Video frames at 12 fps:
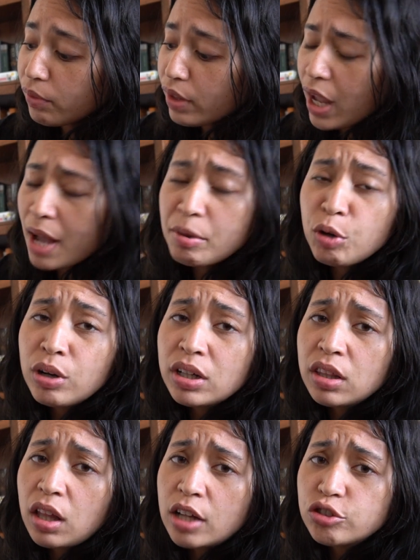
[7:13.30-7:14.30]
I've been going to
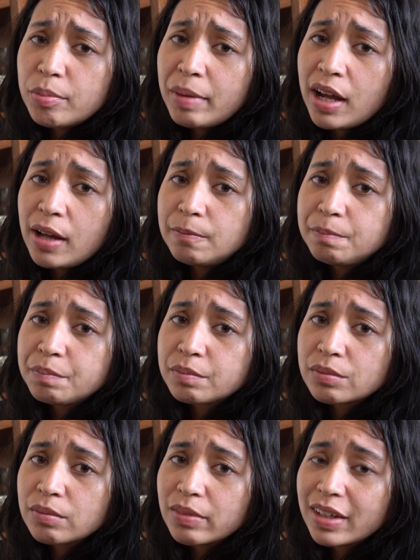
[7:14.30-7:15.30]
laundromat
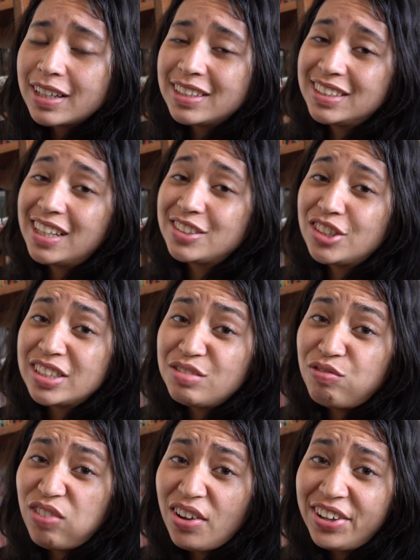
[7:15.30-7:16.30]
because that shit's
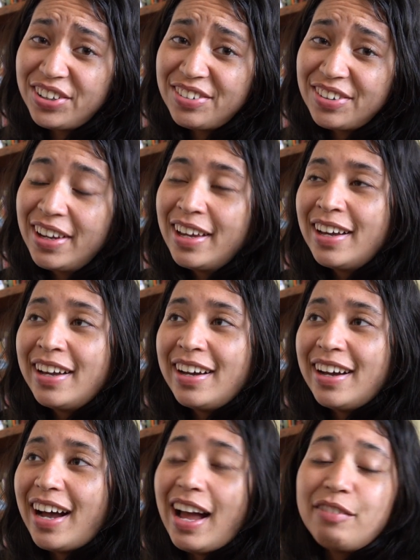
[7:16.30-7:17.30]
fun.
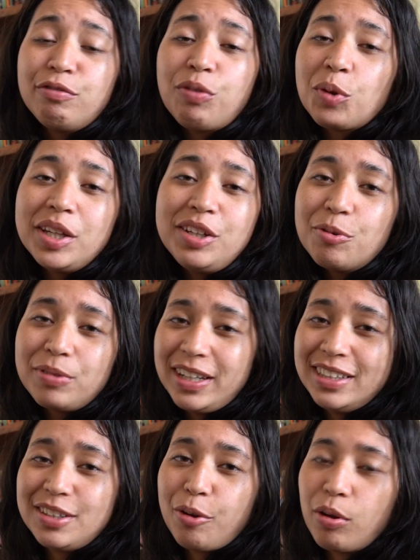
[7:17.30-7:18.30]
I fully don't
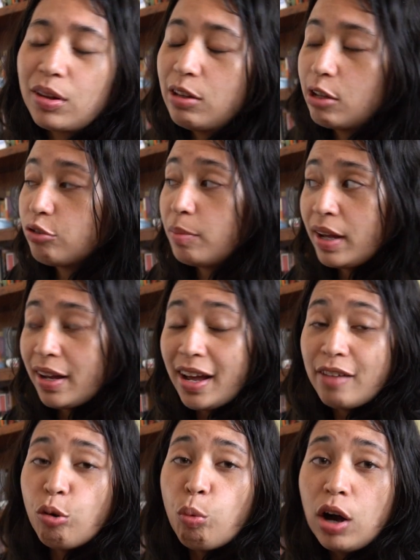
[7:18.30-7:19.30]
need to go to the laundromat. I
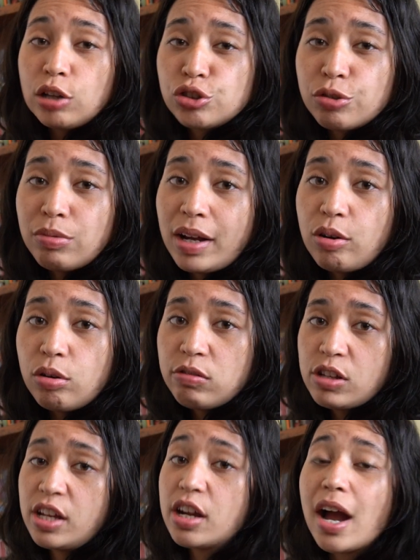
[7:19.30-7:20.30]
have a washer right over
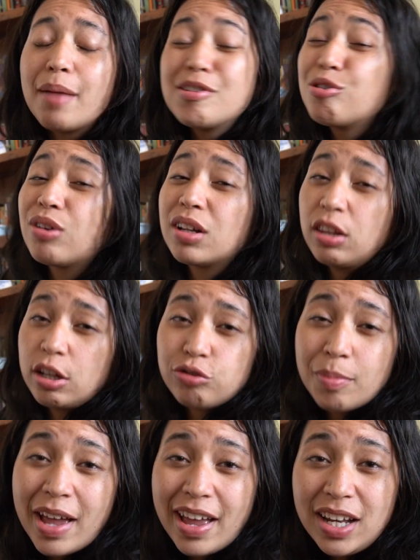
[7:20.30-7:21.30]
there. I've been going to the
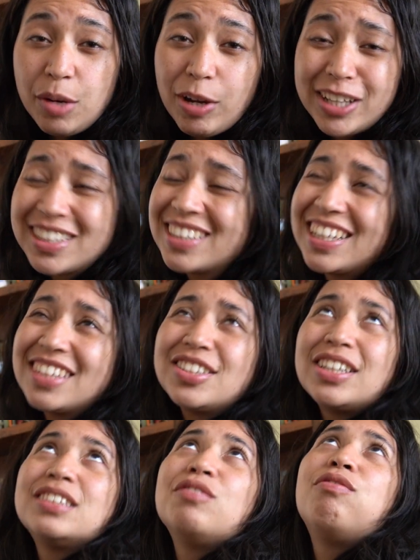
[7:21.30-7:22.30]
laundromat anyways because that
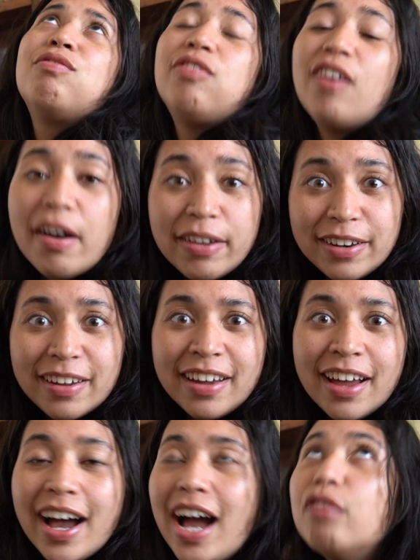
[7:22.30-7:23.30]
shit's fun.
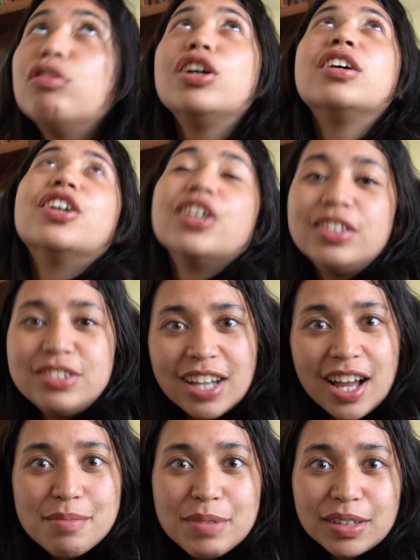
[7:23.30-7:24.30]
I have a good
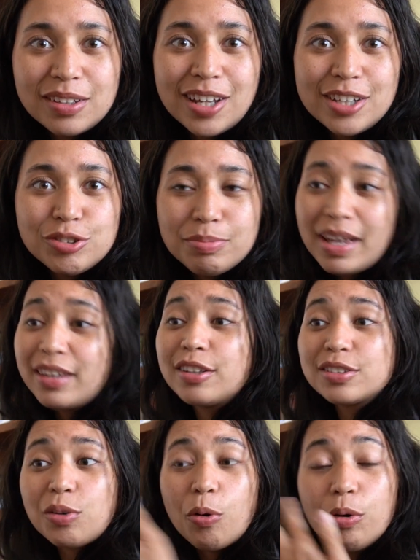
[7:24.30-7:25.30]
time at the laundromat.
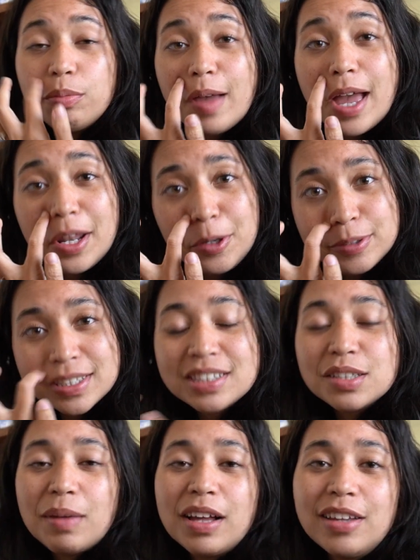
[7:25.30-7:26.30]
There's an old man who sits
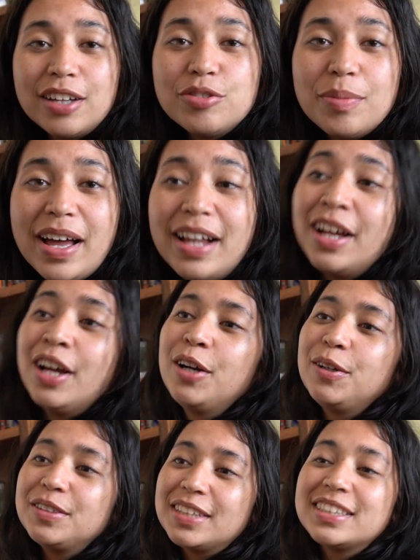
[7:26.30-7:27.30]
in my laundromat,
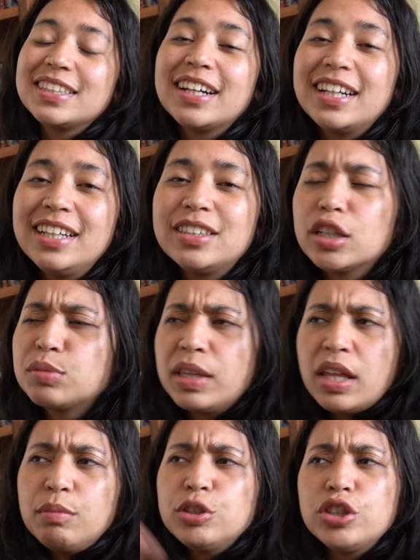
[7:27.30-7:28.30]
who sits there and he tells me
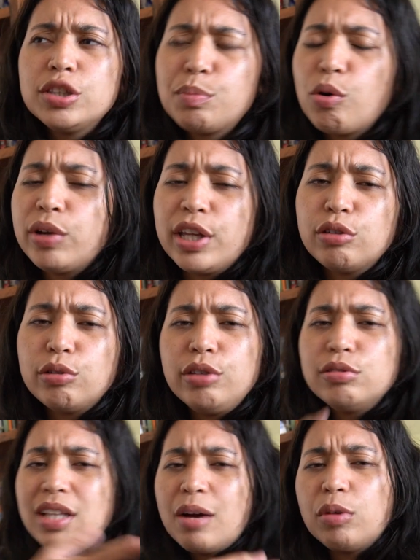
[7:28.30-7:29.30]
that machine's broken. Don't
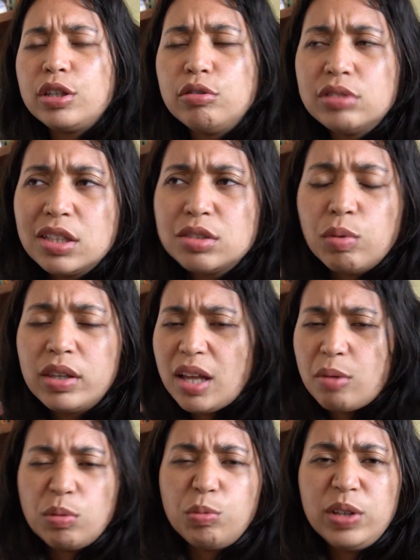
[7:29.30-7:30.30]
use that one. Use this one.
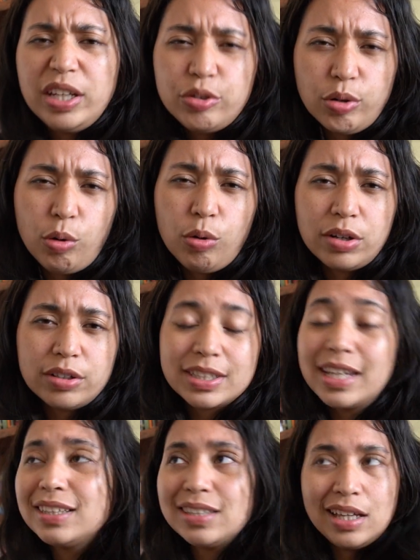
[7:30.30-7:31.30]
That one will eat your quarters.
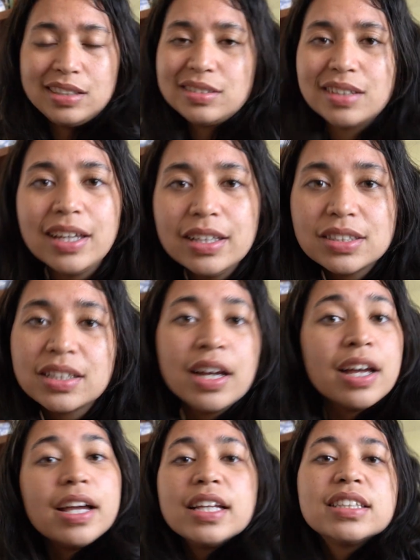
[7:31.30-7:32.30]
It's his
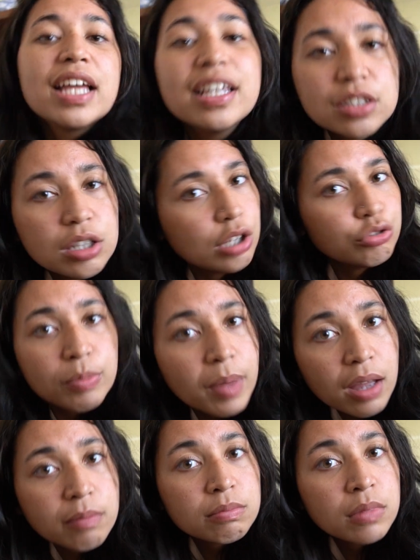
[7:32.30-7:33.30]

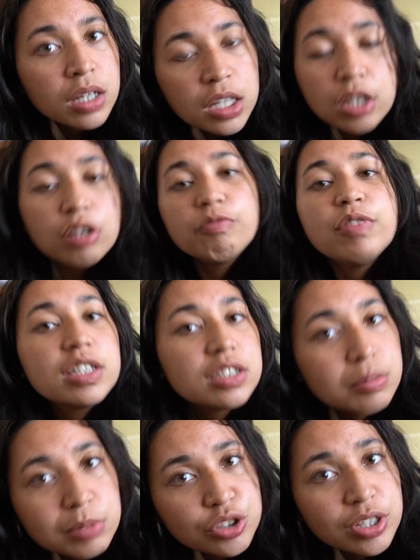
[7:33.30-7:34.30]
laundromat. He could fix the
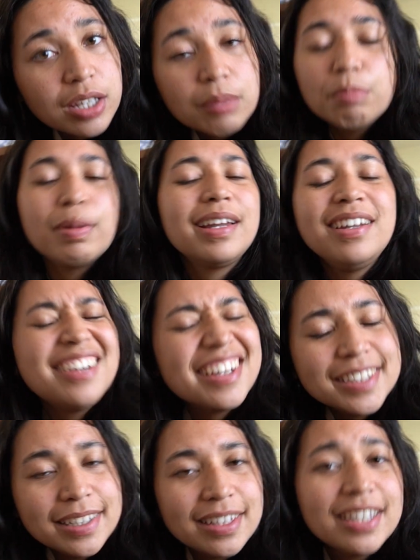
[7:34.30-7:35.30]
machine, but he
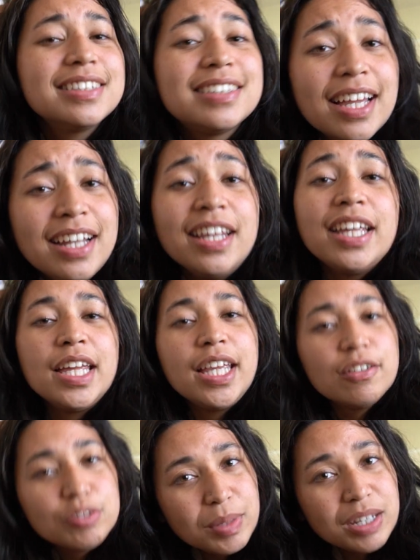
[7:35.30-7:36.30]
doesn't. Instead, he
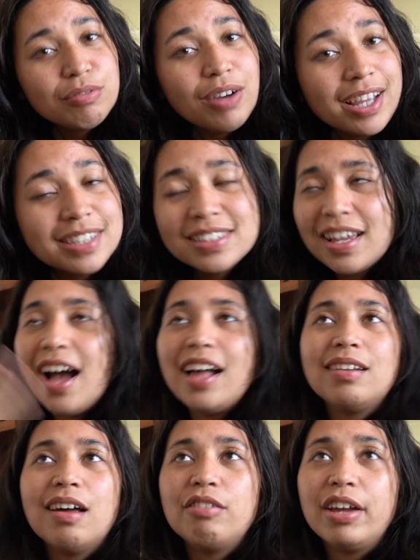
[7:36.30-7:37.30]
gives me advice. I
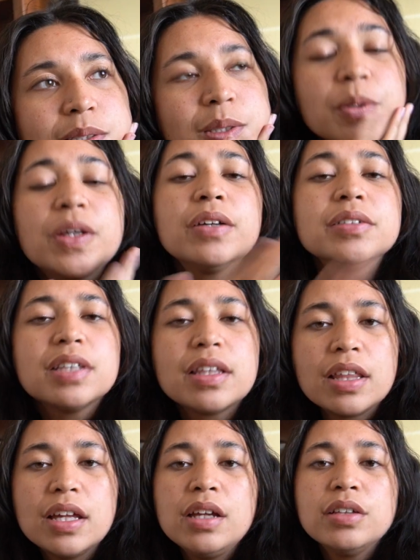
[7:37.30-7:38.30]
love it. So here's the
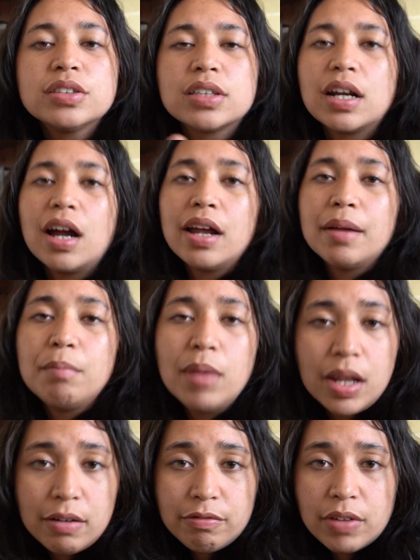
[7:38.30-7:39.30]
things that I am
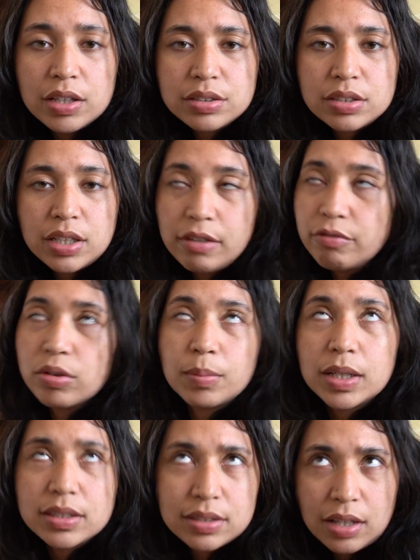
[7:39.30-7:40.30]
manifesting for
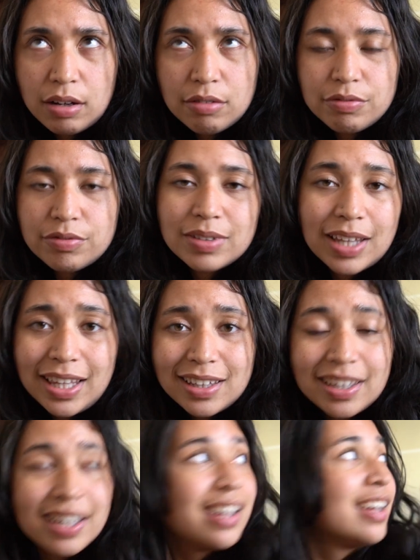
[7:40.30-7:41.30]
myself
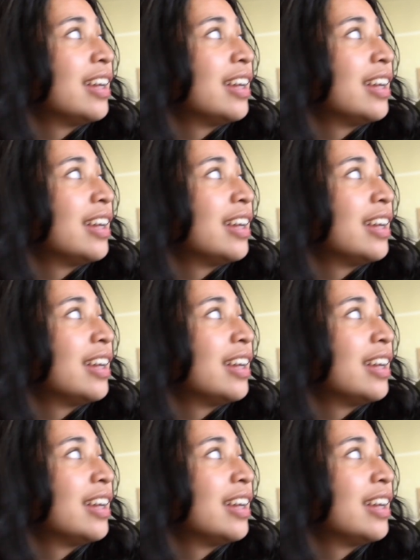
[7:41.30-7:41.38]
lately.